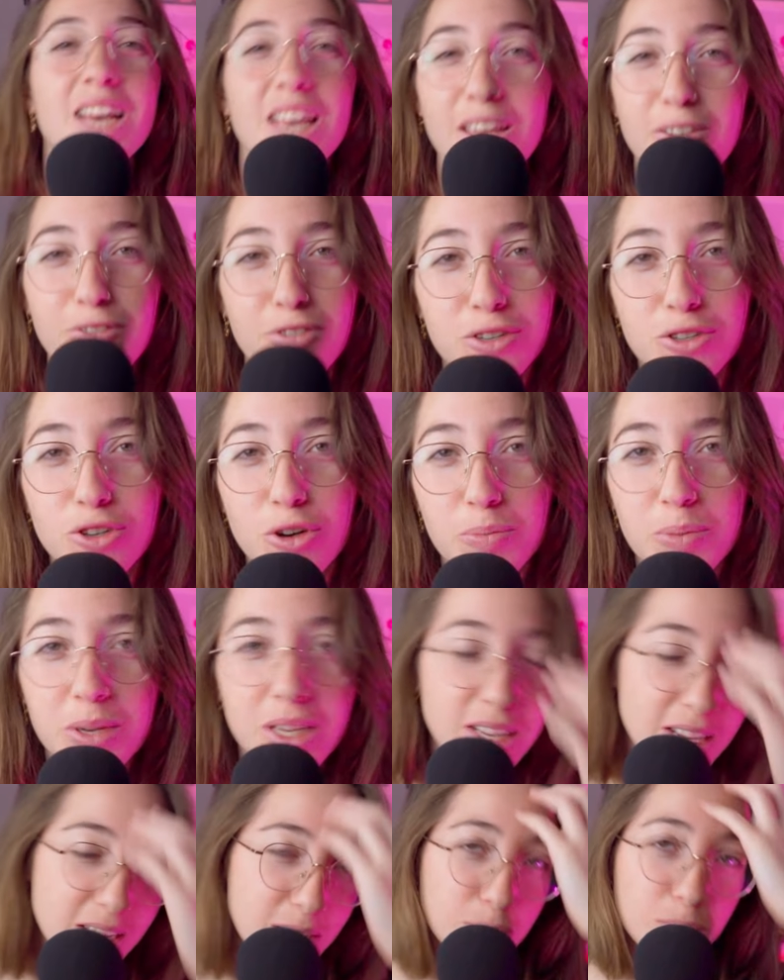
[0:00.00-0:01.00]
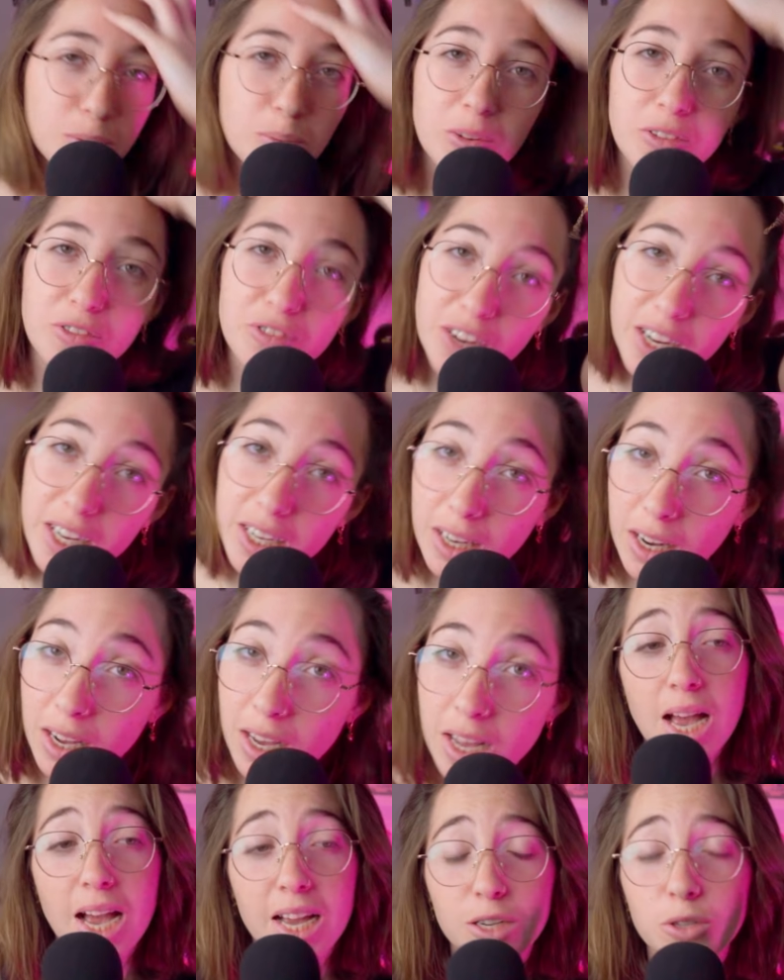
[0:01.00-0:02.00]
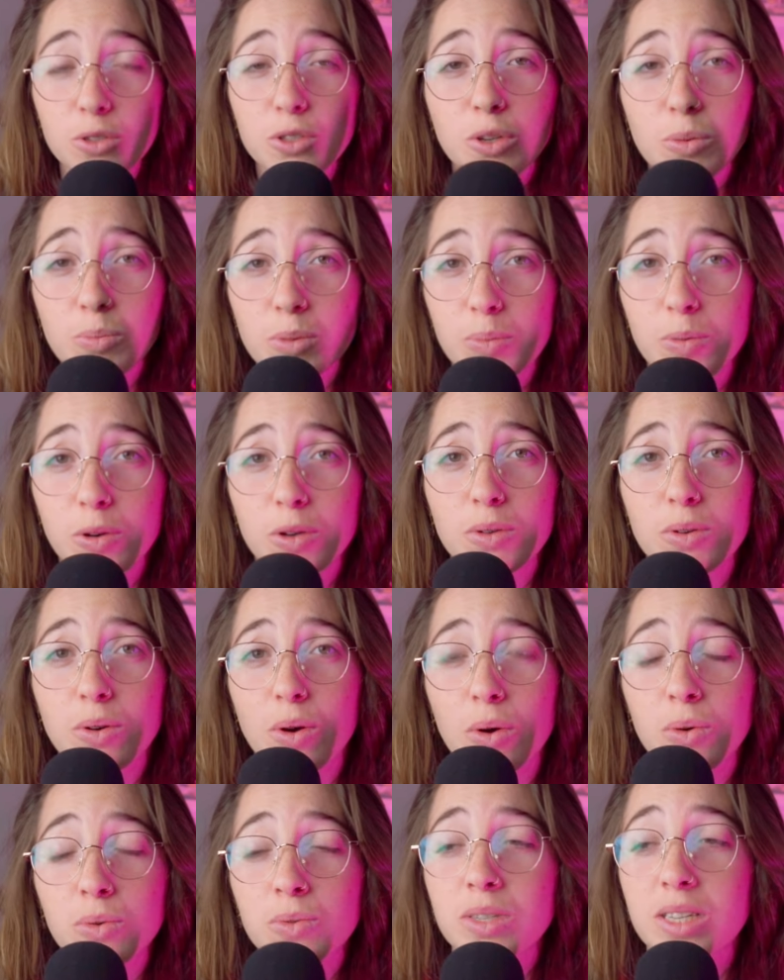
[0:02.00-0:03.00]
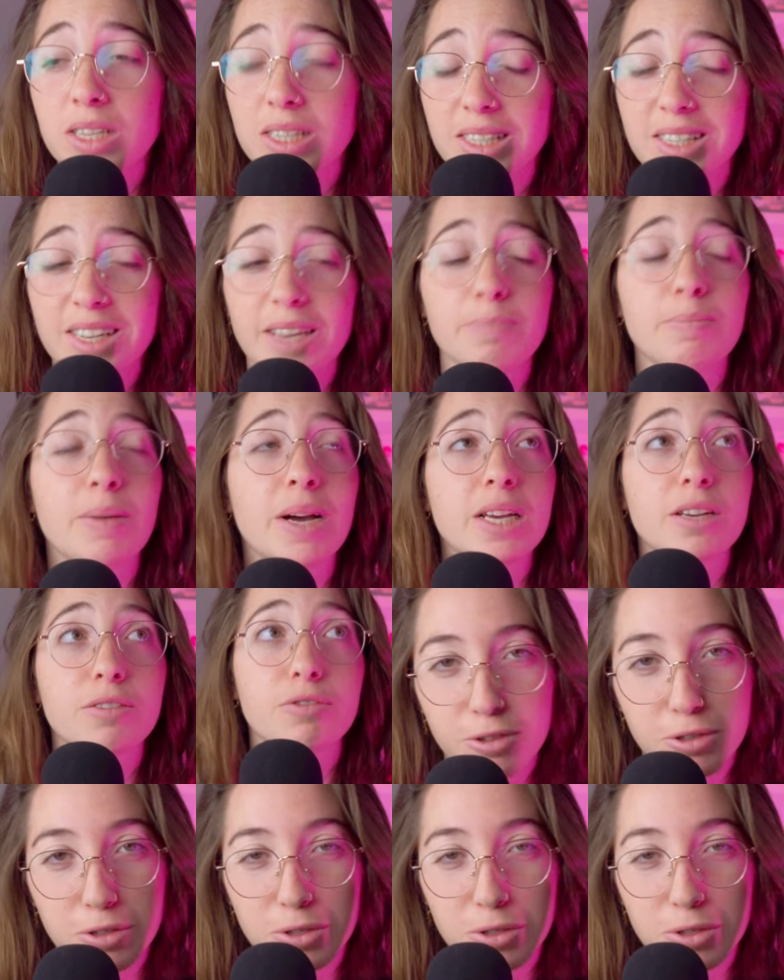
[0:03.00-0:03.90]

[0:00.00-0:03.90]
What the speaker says: If you drop it, it will be fine. I know some people own the same mic for